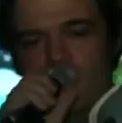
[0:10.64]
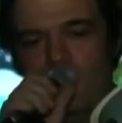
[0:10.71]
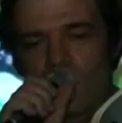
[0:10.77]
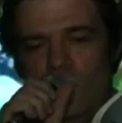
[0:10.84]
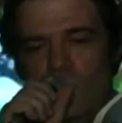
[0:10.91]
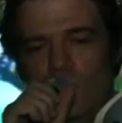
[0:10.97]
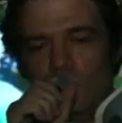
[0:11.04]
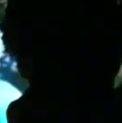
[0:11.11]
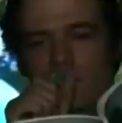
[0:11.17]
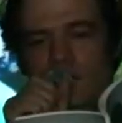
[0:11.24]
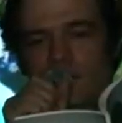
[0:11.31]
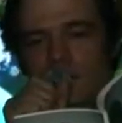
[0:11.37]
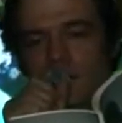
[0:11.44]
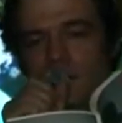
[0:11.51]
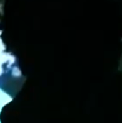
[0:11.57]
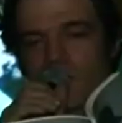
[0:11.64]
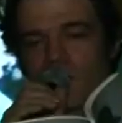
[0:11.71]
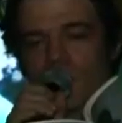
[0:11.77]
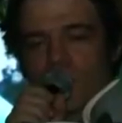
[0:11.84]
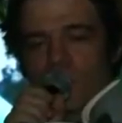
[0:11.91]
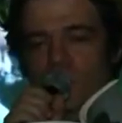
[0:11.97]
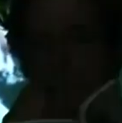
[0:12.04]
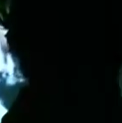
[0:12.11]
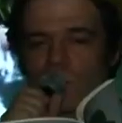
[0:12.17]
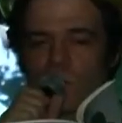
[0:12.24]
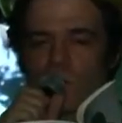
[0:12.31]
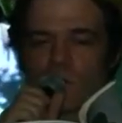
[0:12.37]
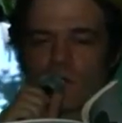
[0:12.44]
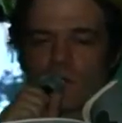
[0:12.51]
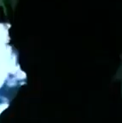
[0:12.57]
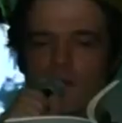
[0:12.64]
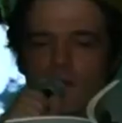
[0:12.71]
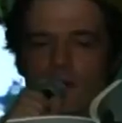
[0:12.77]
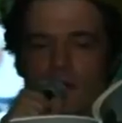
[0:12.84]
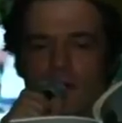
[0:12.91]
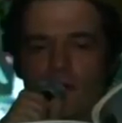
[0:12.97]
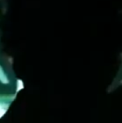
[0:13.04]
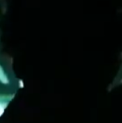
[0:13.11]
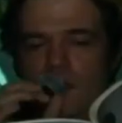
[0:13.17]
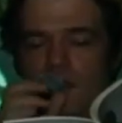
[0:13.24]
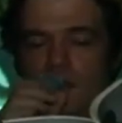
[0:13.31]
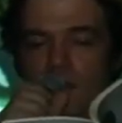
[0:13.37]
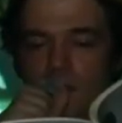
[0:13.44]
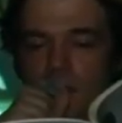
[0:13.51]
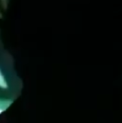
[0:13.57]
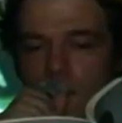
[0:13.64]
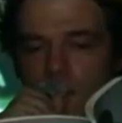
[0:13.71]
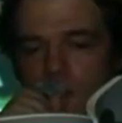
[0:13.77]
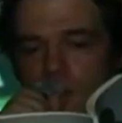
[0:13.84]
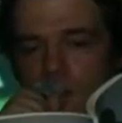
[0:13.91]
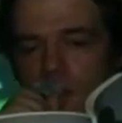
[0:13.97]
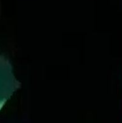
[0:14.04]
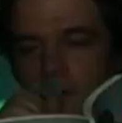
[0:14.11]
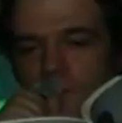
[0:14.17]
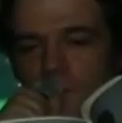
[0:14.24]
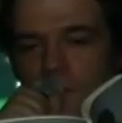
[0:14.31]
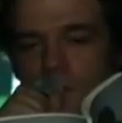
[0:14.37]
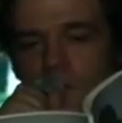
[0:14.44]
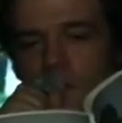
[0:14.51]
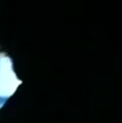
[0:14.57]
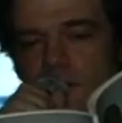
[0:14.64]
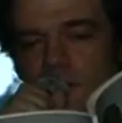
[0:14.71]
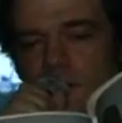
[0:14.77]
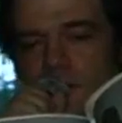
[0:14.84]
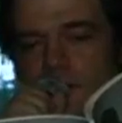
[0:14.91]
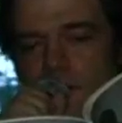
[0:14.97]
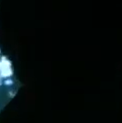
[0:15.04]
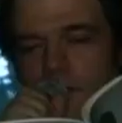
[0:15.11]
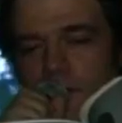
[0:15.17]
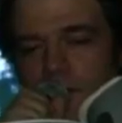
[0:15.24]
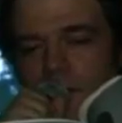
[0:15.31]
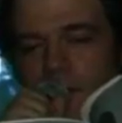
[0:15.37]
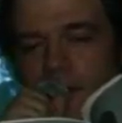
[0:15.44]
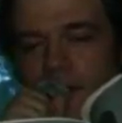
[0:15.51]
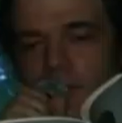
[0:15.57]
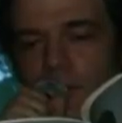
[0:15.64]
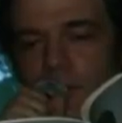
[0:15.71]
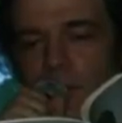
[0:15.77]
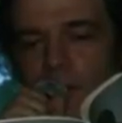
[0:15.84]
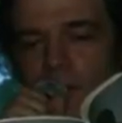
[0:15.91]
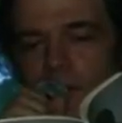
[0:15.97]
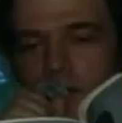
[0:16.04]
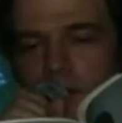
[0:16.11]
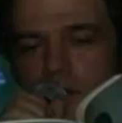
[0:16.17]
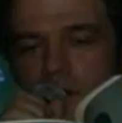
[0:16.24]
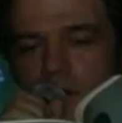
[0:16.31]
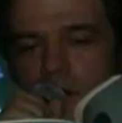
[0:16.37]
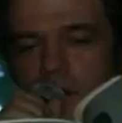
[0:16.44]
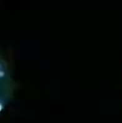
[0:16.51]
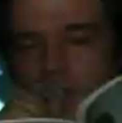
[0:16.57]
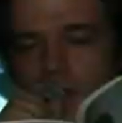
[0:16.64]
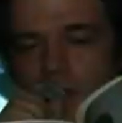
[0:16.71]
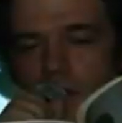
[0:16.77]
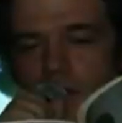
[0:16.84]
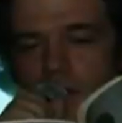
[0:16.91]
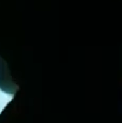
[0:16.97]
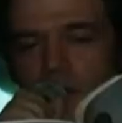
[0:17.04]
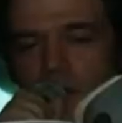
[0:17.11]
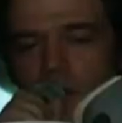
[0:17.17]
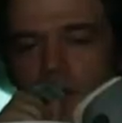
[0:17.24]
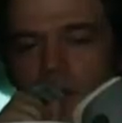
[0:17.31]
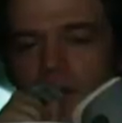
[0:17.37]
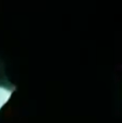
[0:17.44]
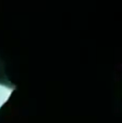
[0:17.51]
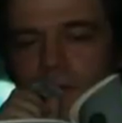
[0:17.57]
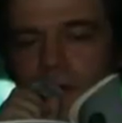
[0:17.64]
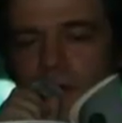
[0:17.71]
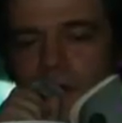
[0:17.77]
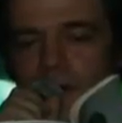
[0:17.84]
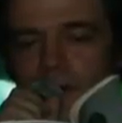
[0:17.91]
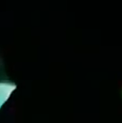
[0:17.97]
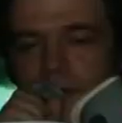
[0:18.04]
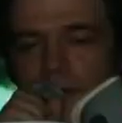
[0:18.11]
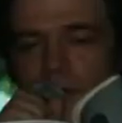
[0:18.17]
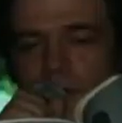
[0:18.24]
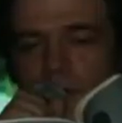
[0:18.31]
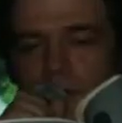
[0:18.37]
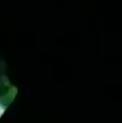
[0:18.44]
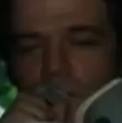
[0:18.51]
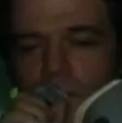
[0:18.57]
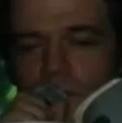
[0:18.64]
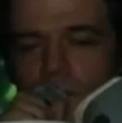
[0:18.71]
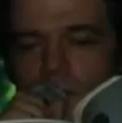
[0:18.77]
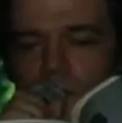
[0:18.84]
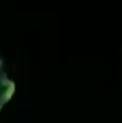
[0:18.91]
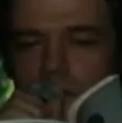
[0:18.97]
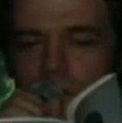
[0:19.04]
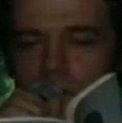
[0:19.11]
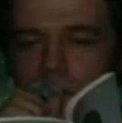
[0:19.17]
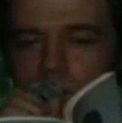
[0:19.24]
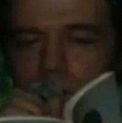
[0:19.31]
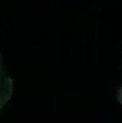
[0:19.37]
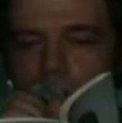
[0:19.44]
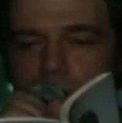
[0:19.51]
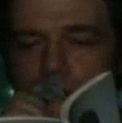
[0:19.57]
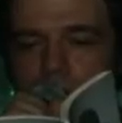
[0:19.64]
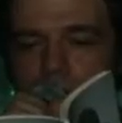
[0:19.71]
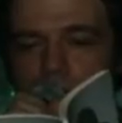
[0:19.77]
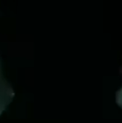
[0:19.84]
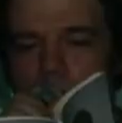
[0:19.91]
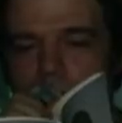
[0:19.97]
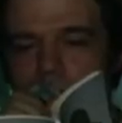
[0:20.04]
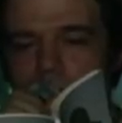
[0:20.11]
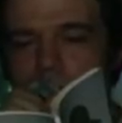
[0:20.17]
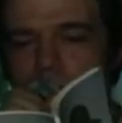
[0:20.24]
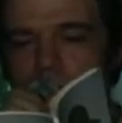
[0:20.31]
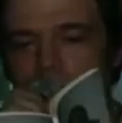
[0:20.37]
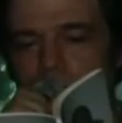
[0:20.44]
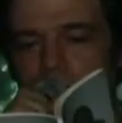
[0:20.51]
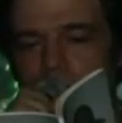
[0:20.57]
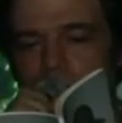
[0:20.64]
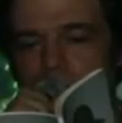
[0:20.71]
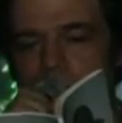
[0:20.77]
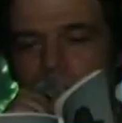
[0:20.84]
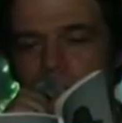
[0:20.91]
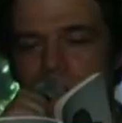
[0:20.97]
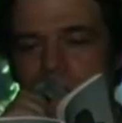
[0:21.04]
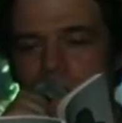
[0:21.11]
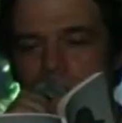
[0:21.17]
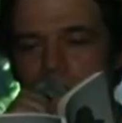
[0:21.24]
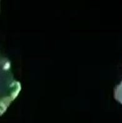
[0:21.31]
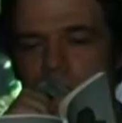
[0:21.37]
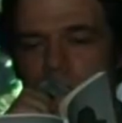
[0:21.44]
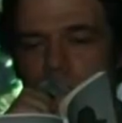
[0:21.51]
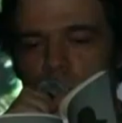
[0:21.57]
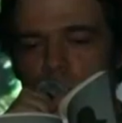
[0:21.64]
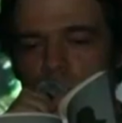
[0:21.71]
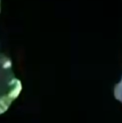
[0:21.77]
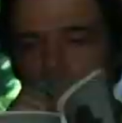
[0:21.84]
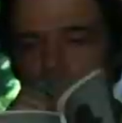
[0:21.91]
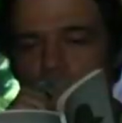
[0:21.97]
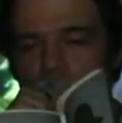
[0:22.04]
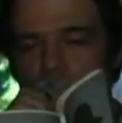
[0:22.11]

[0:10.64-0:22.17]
and Walt Disney too. Uh, okay, I'm talking to a turd about the weather. I have five nipples. I am totally out of my gourd,